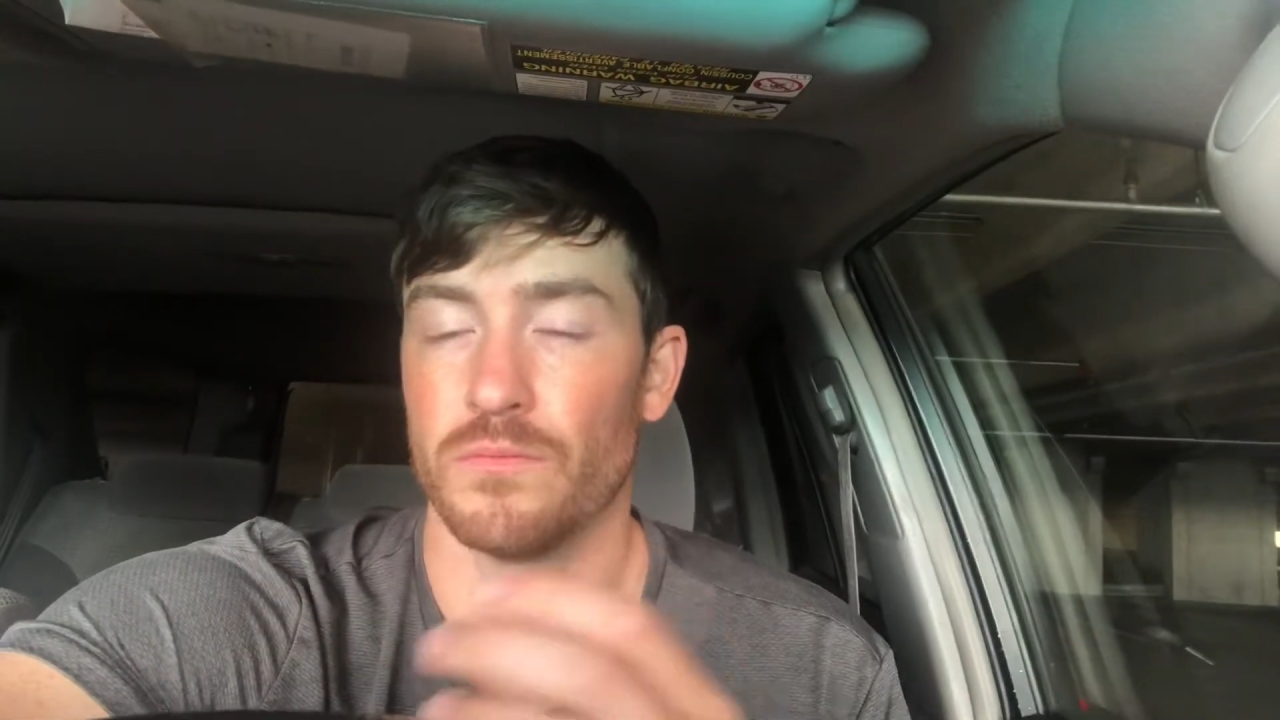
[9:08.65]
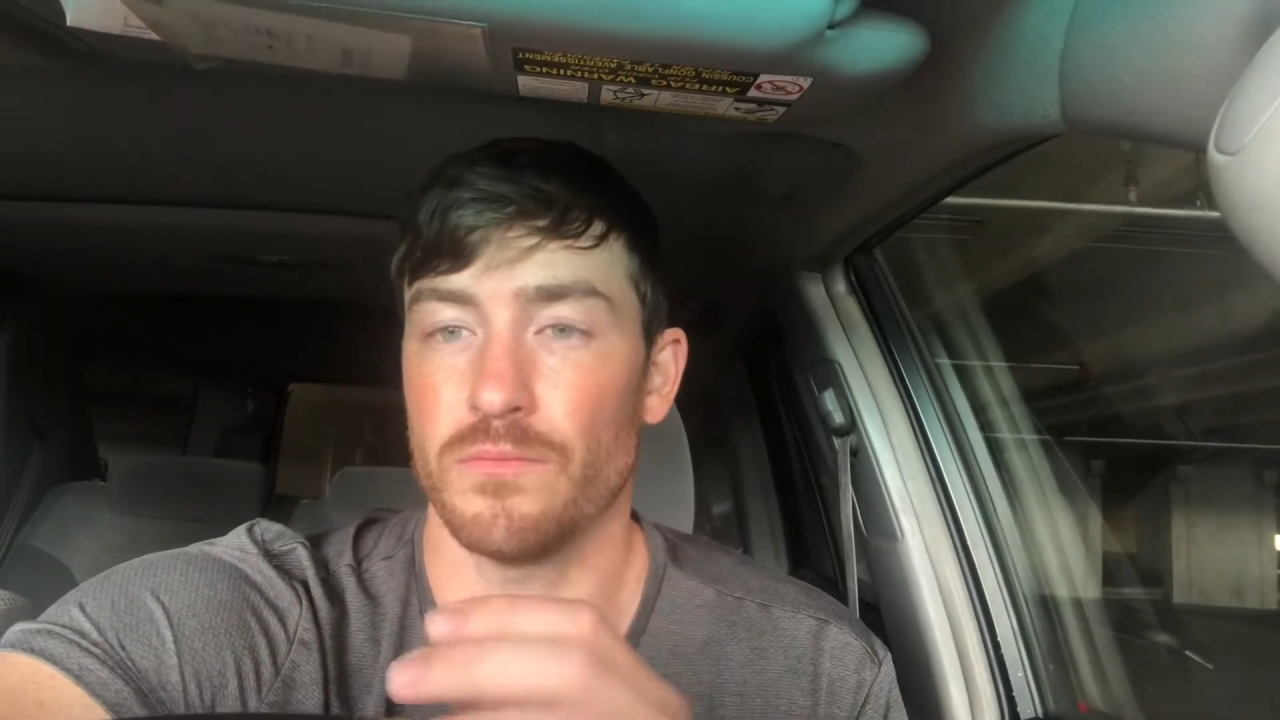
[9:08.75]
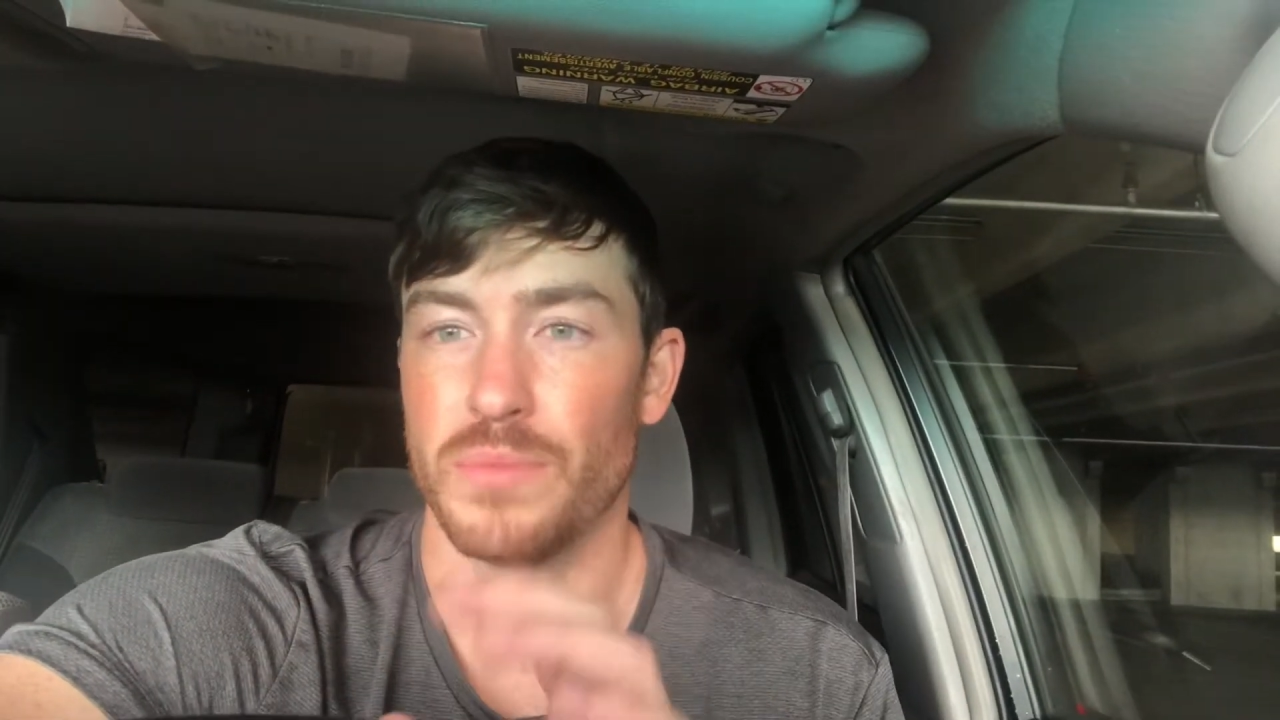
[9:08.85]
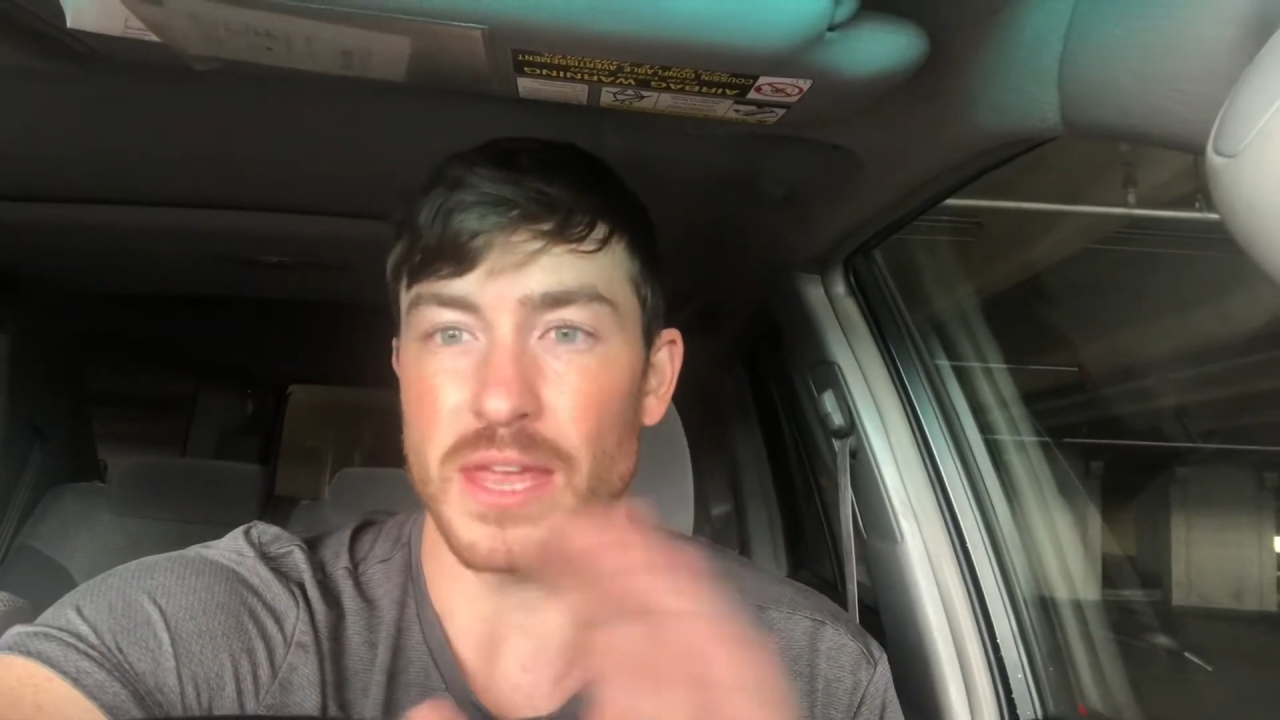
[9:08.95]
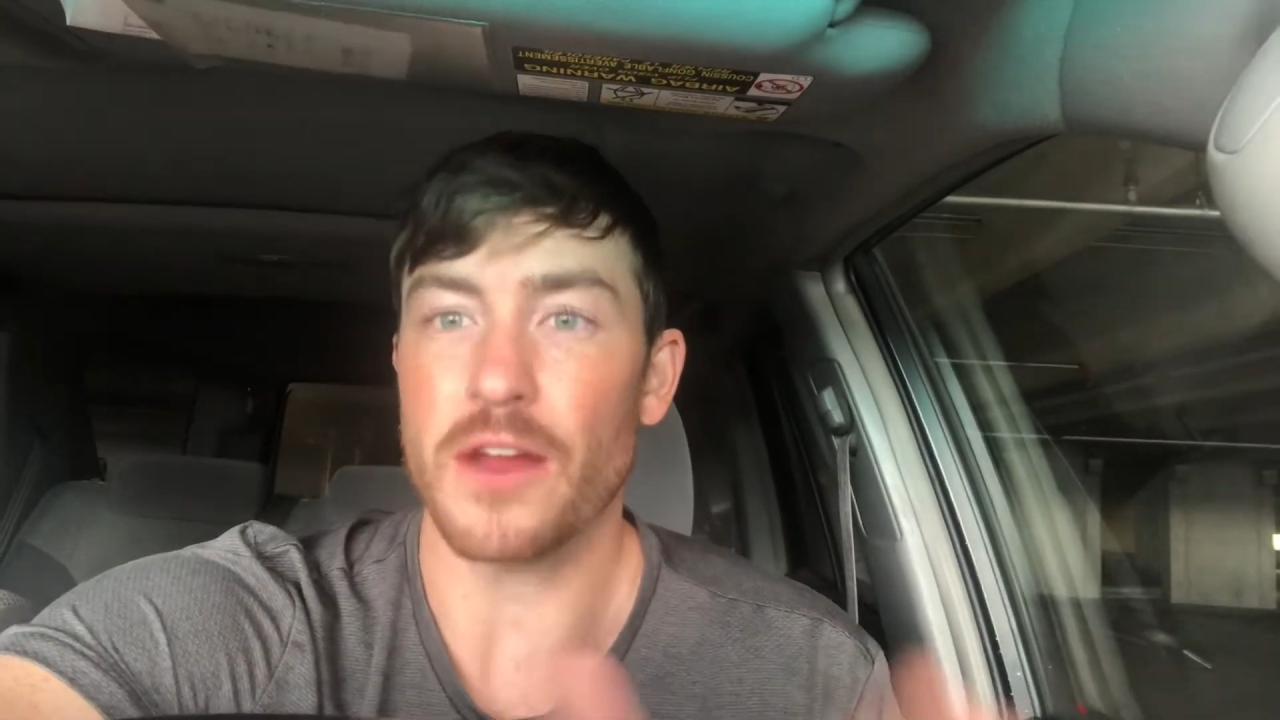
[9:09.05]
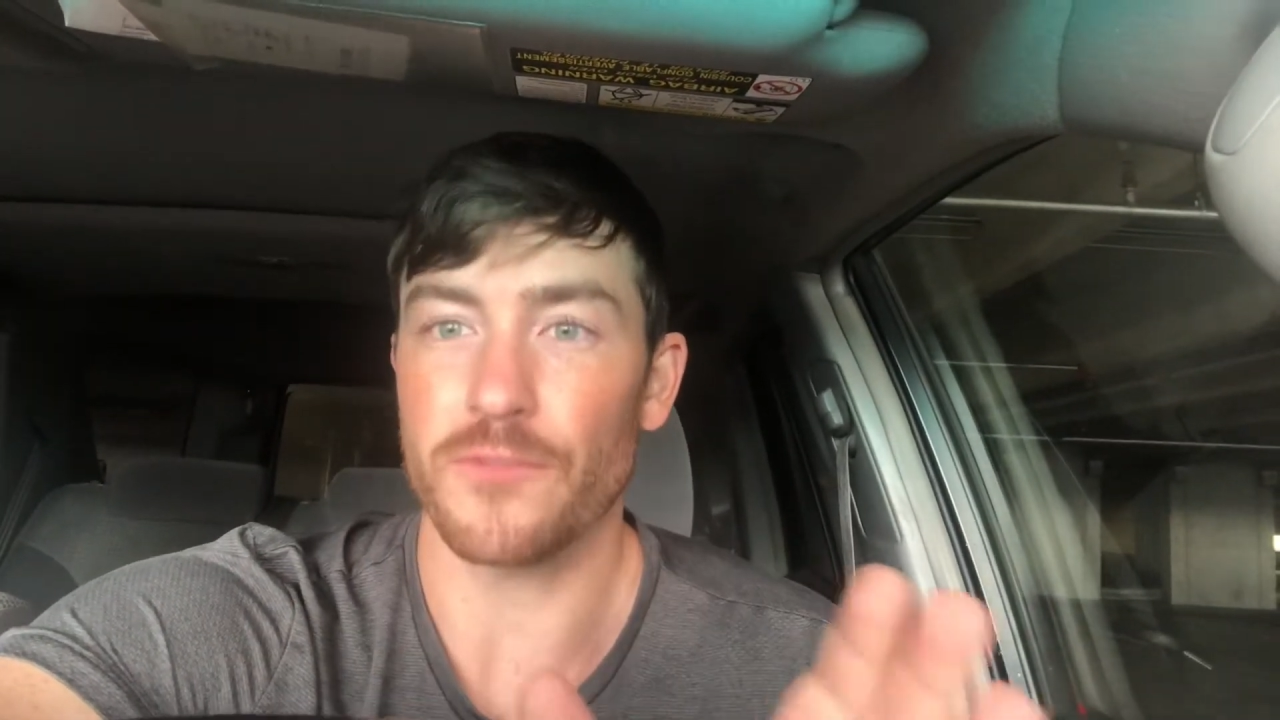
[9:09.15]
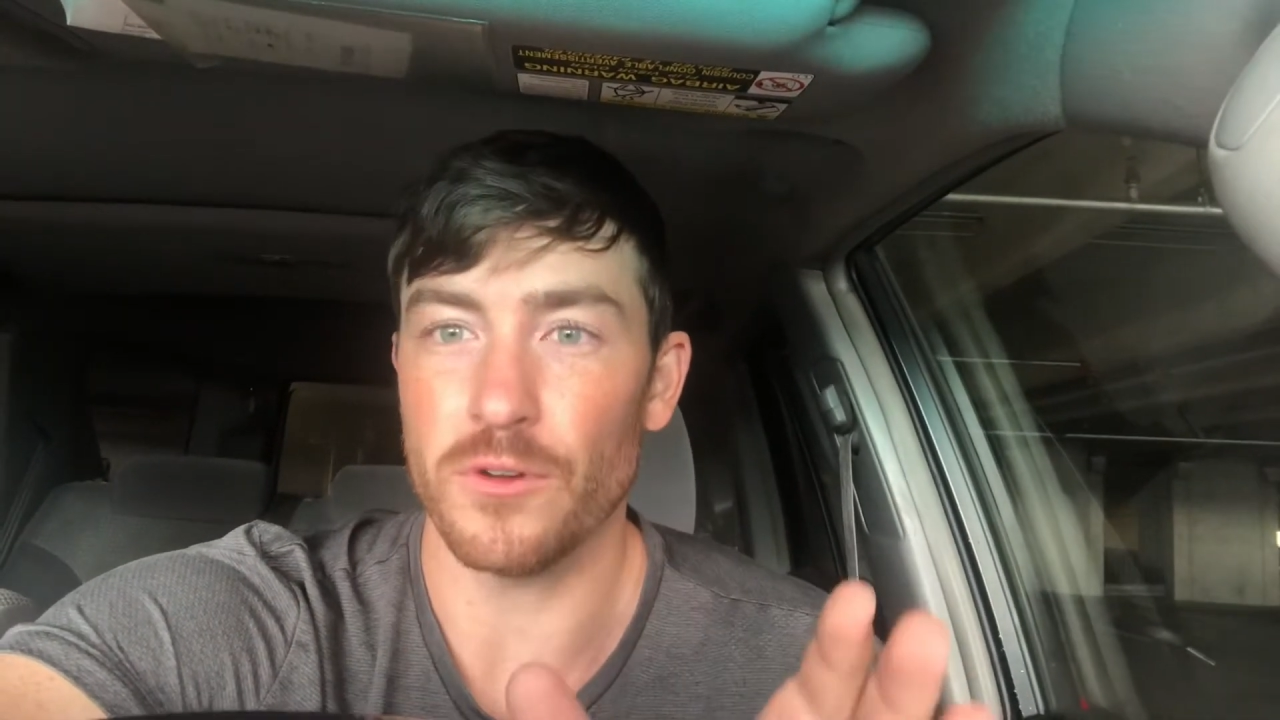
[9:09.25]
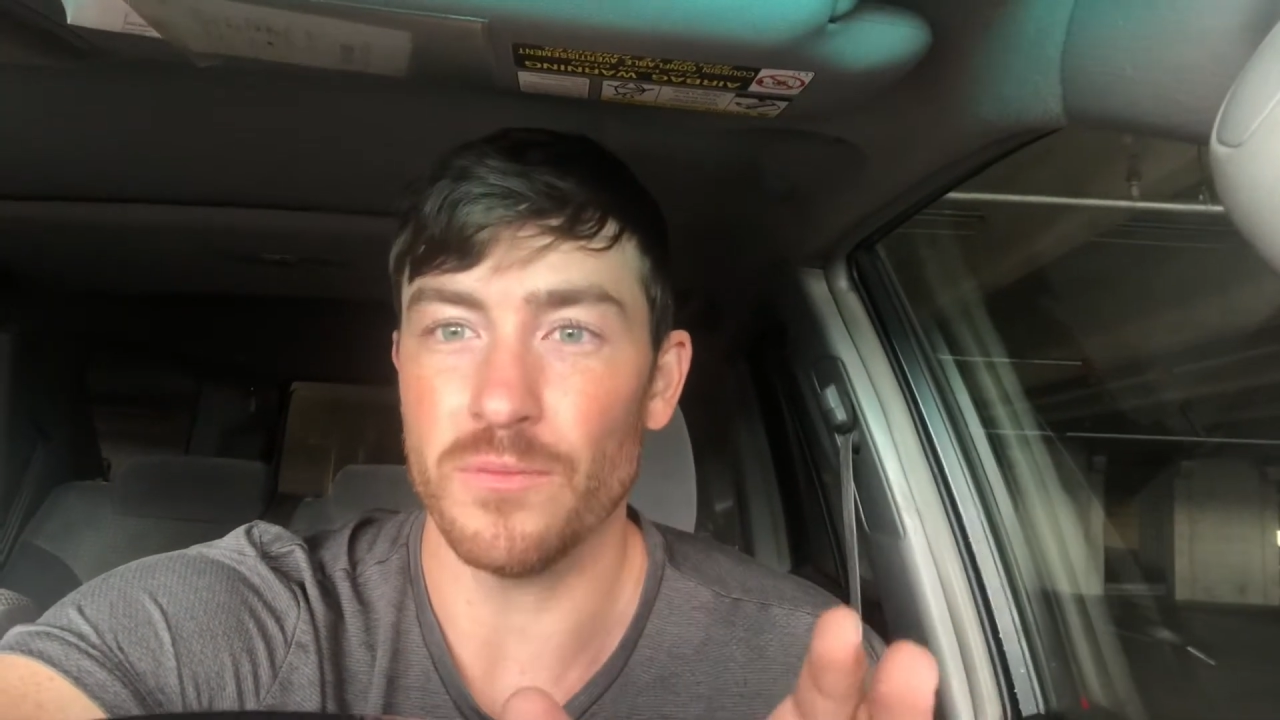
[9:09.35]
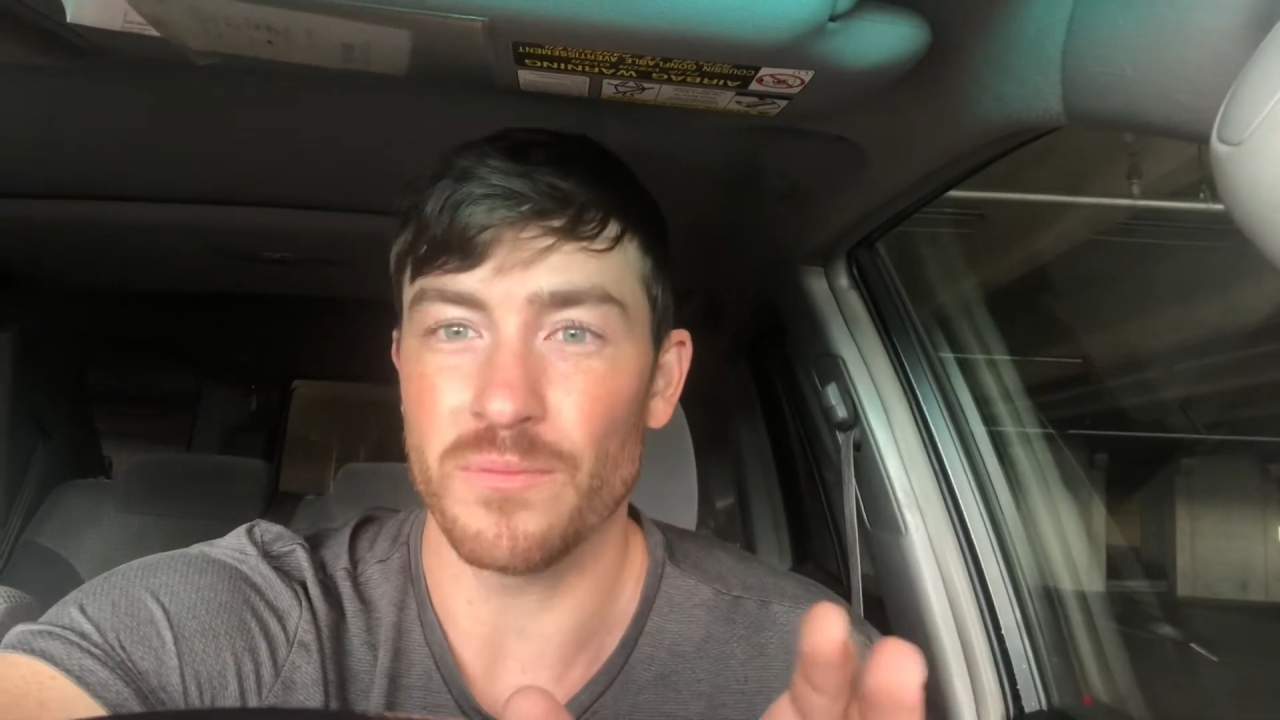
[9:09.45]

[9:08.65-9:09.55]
be careful,